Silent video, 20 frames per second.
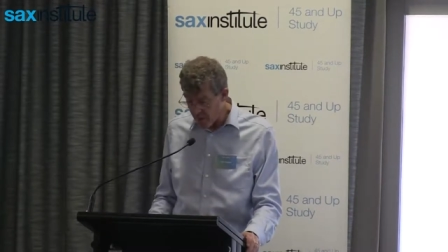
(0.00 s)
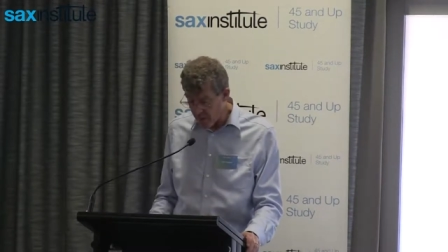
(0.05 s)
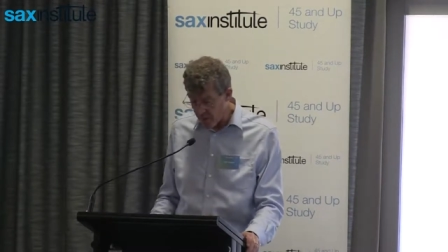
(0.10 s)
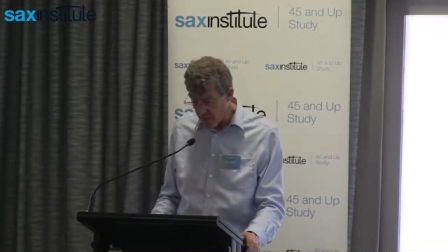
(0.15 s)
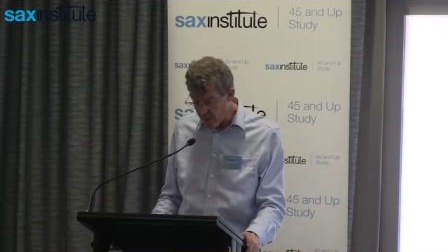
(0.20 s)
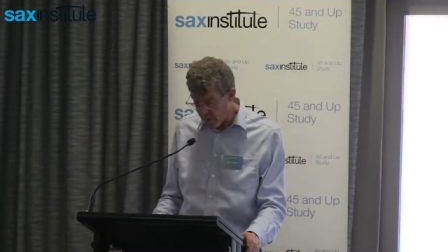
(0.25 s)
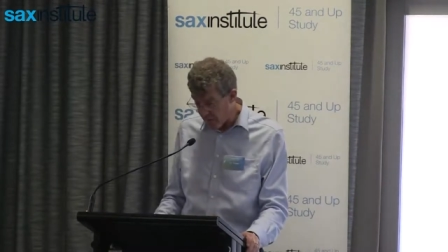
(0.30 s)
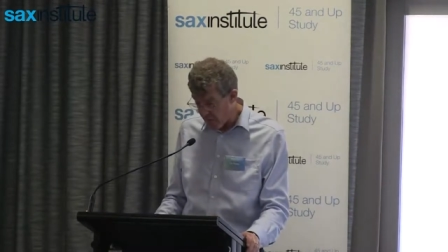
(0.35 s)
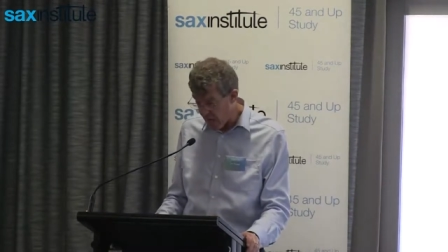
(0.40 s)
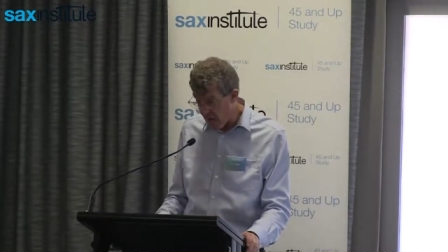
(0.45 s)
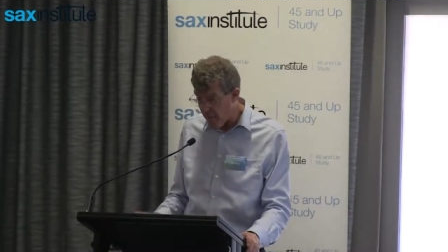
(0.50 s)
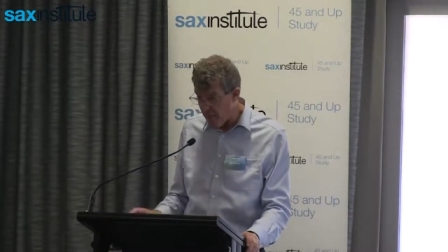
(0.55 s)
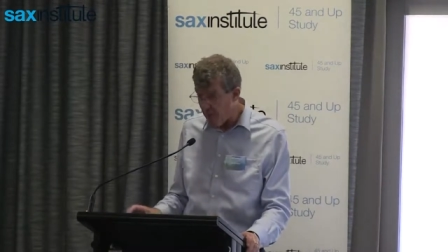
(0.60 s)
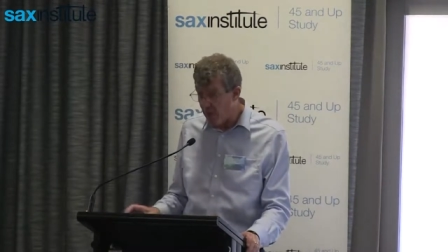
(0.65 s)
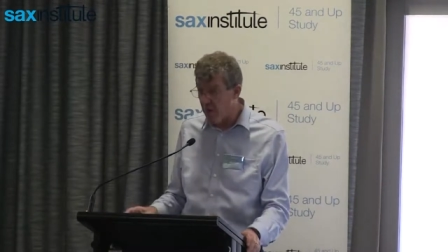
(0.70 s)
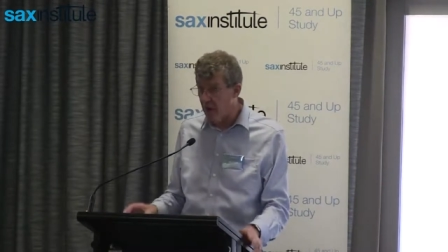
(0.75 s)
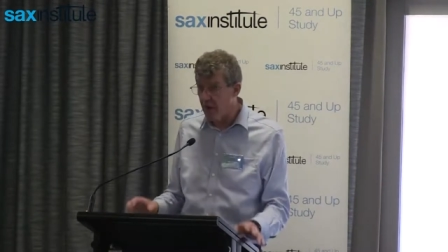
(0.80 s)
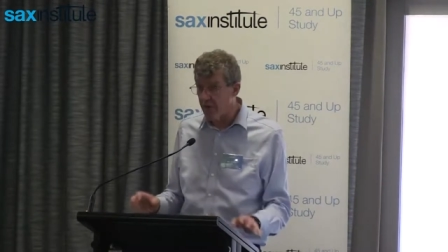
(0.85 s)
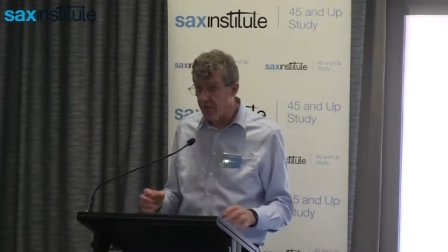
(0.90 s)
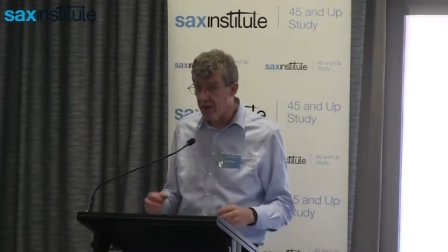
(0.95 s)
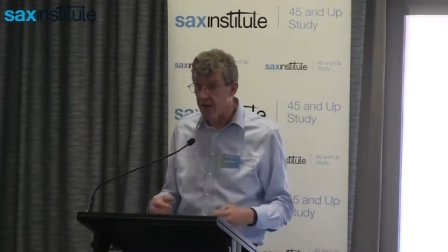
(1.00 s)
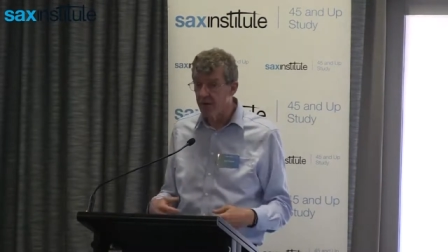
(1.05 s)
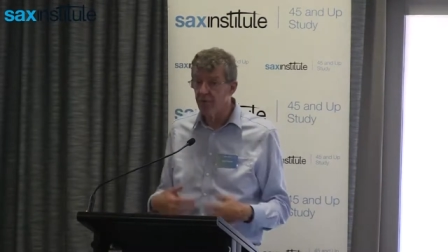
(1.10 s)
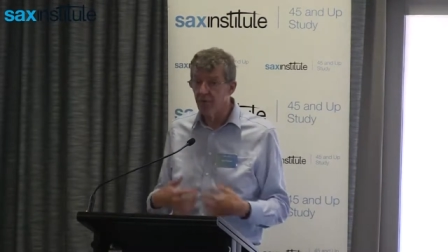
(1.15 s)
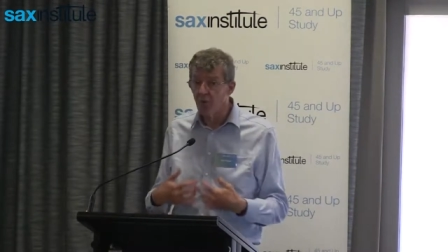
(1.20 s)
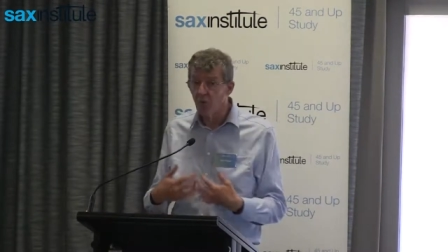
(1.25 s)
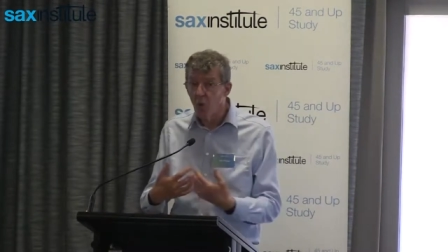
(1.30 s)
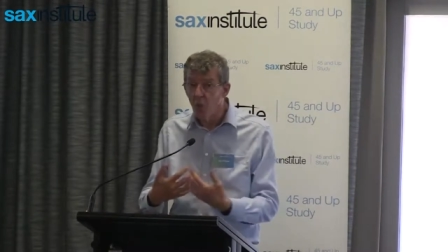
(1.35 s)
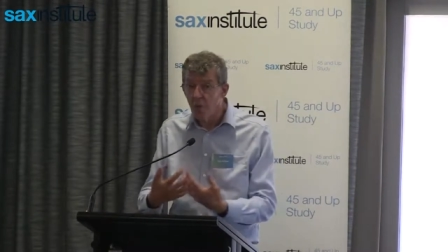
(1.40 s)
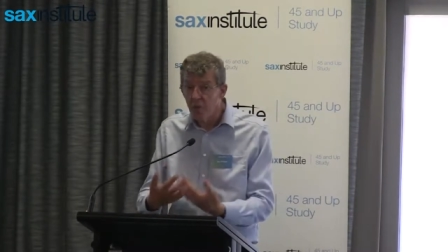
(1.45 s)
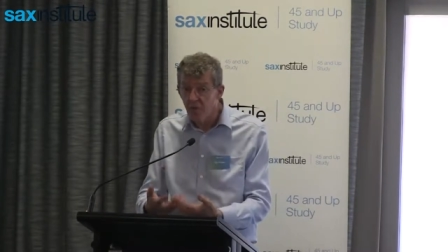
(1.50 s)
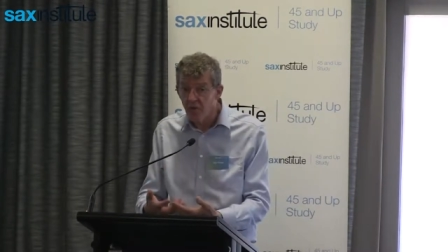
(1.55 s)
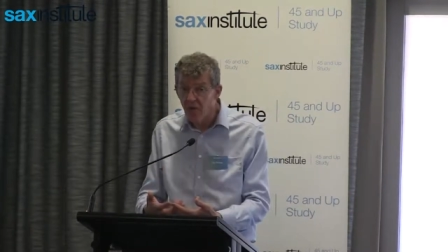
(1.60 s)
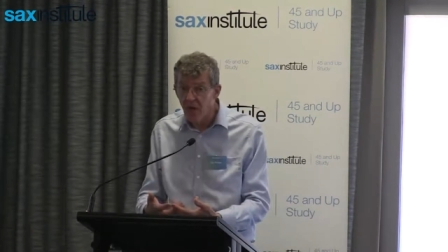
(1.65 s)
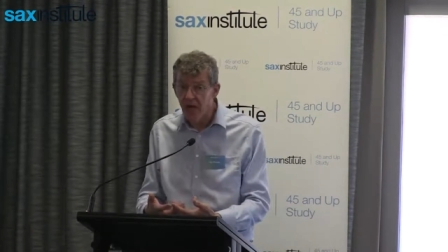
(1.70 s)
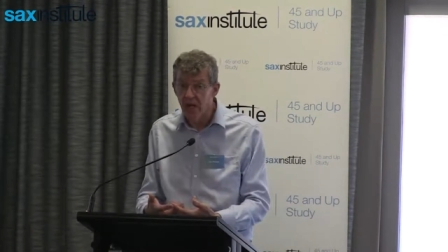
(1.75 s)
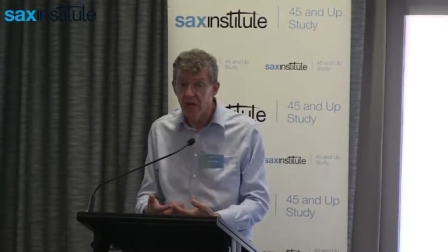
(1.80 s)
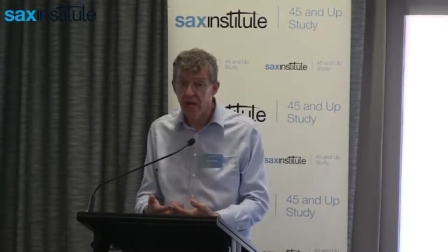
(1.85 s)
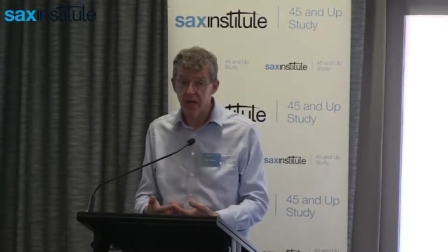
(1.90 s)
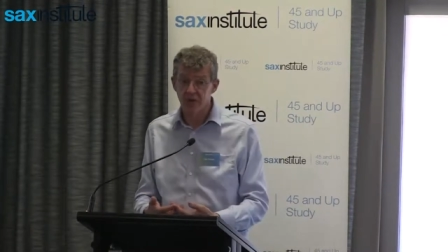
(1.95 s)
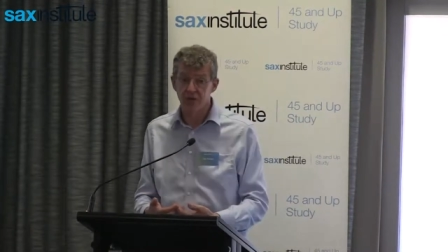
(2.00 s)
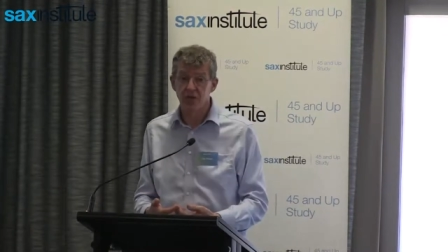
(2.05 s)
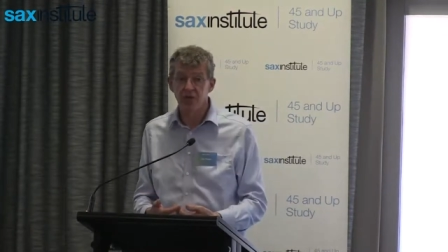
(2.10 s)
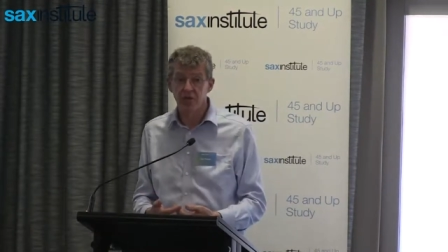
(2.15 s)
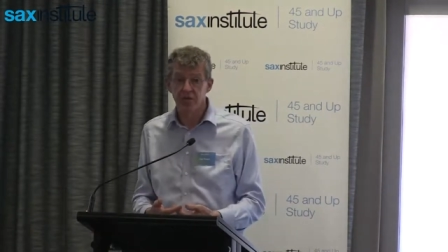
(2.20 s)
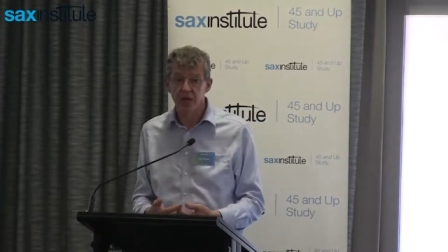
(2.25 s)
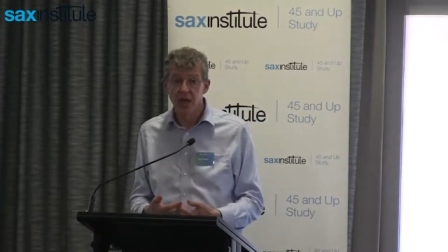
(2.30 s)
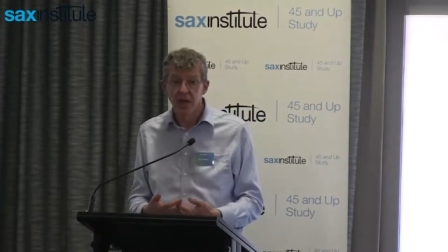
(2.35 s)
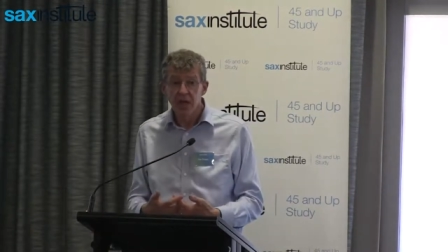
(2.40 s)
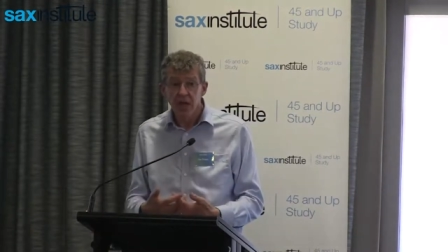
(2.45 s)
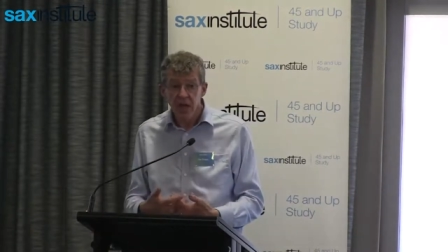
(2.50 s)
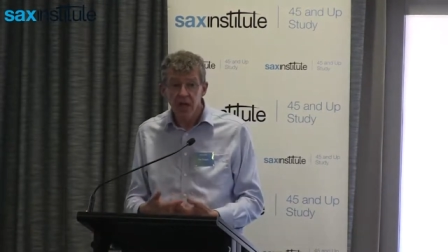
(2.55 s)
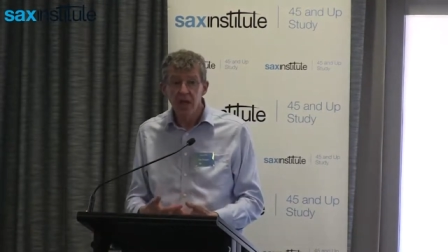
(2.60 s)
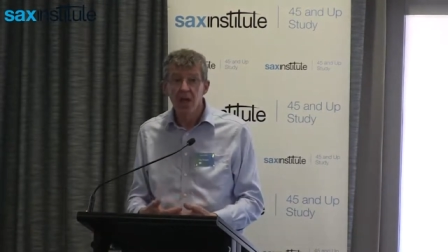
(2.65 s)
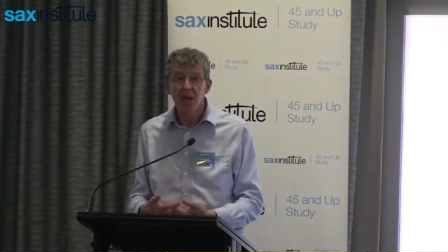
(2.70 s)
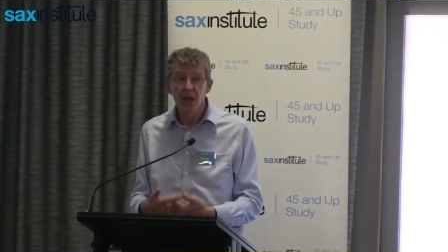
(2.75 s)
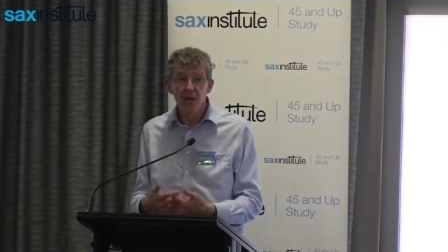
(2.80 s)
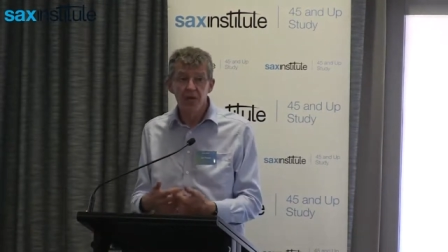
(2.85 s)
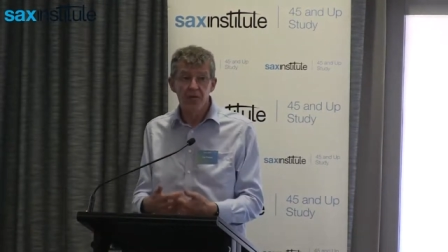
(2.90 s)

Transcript: where the MRFF will provide extra funding